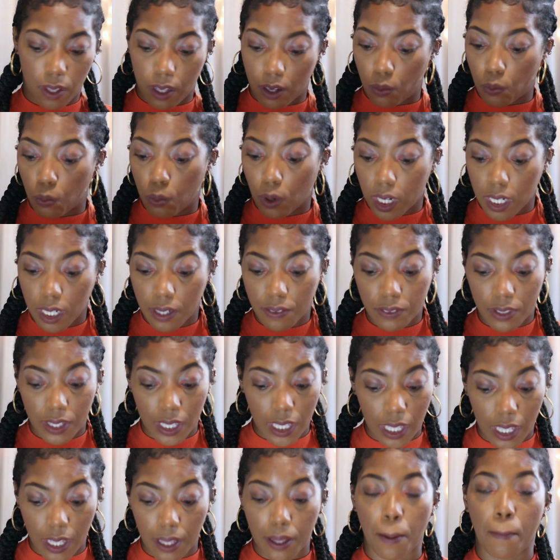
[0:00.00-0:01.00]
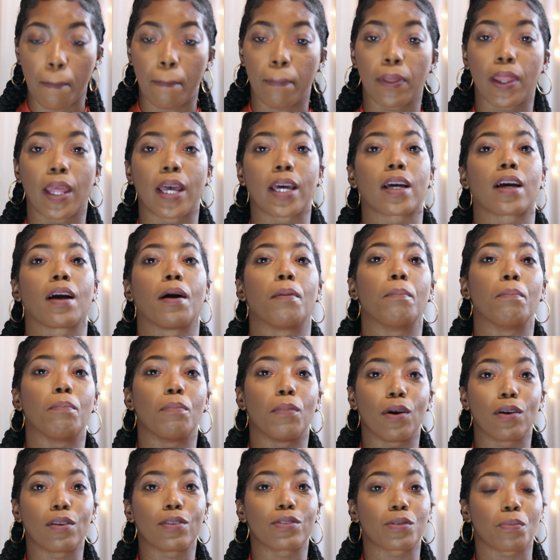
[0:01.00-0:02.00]
One of the like
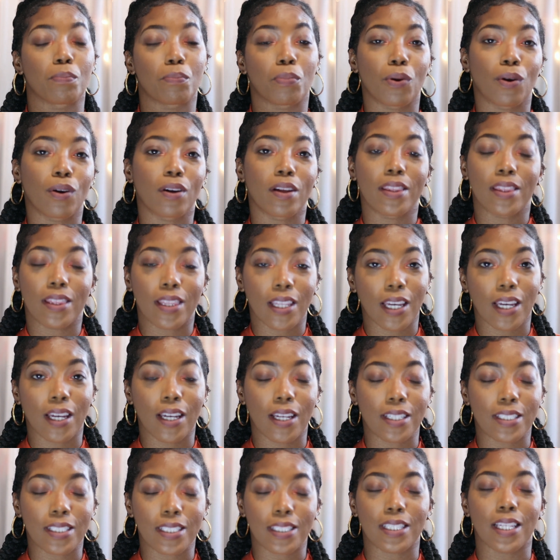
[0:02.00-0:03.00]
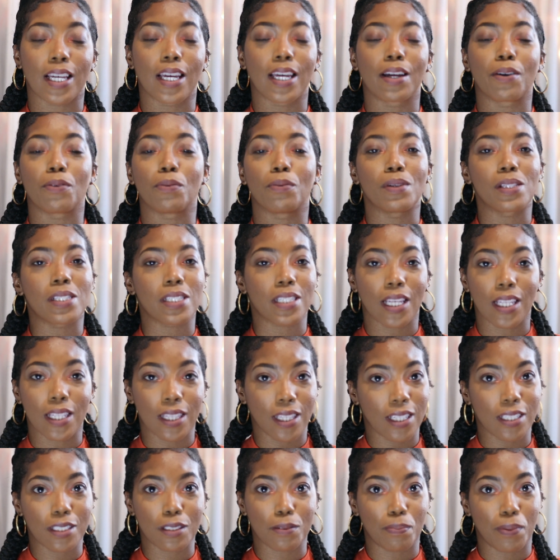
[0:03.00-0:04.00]
most important things that was in
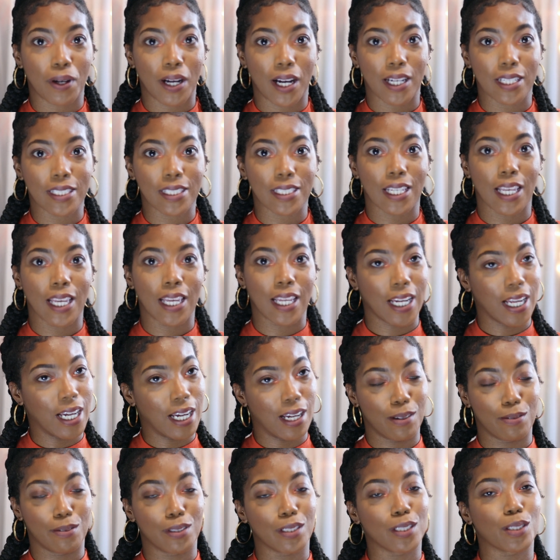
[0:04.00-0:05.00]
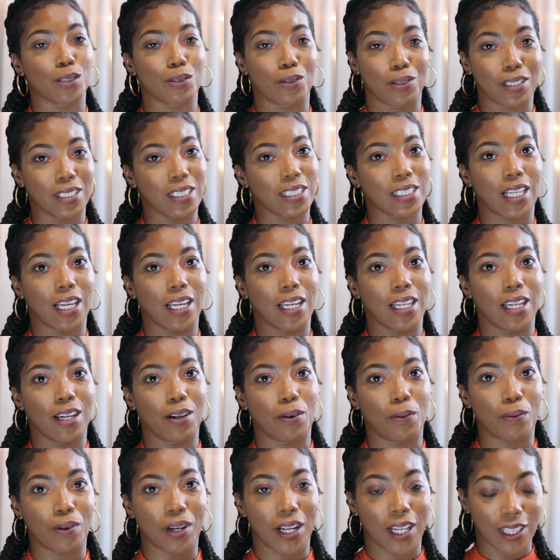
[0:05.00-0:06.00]
this box, and I was so
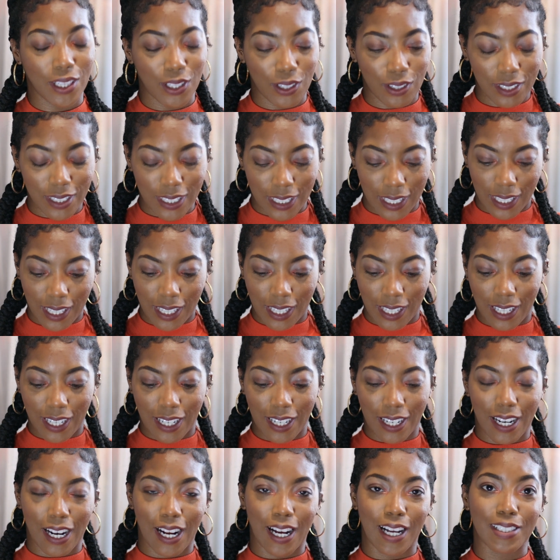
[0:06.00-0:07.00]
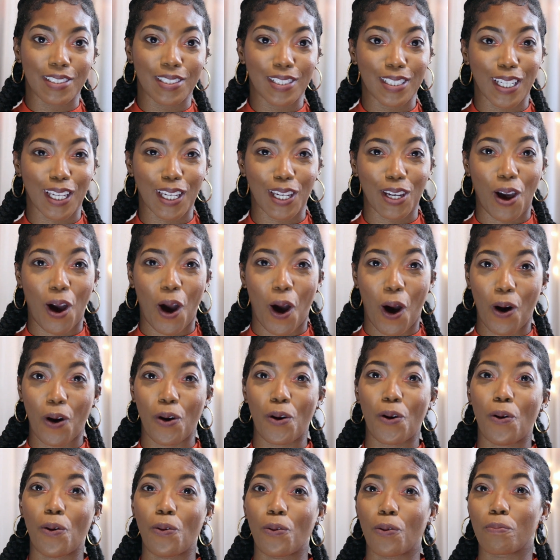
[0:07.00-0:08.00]
excited when I looked in here. I was like,
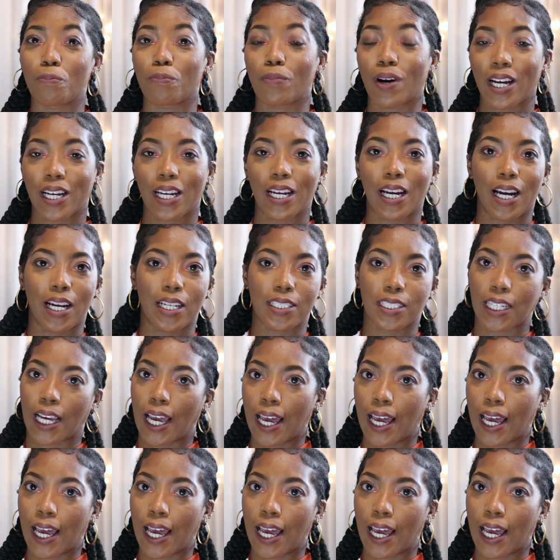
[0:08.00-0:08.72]
"Oh my gosh!"